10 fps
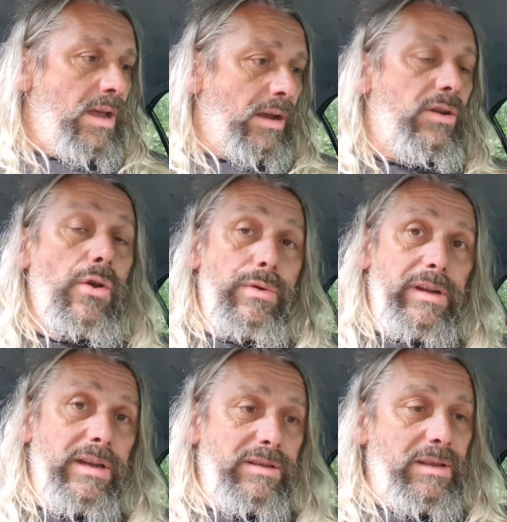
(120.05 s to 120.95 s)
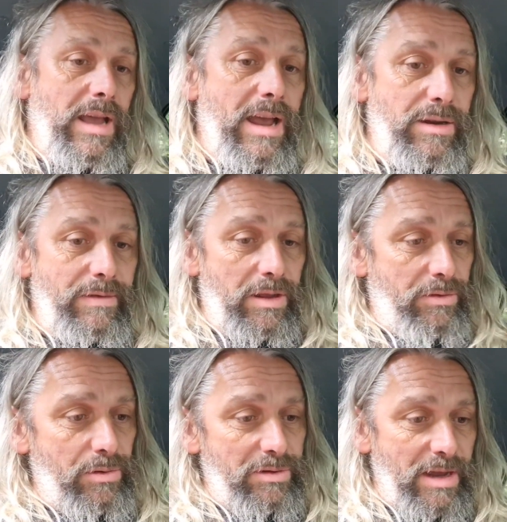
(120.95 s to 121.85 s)
And currently it's in the hand of an
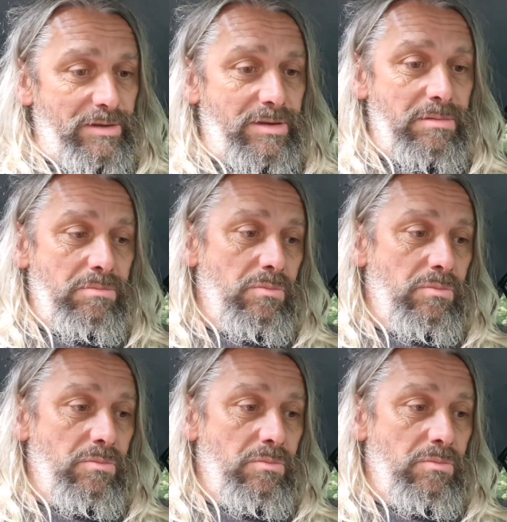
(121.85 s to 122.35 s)
enthusiast,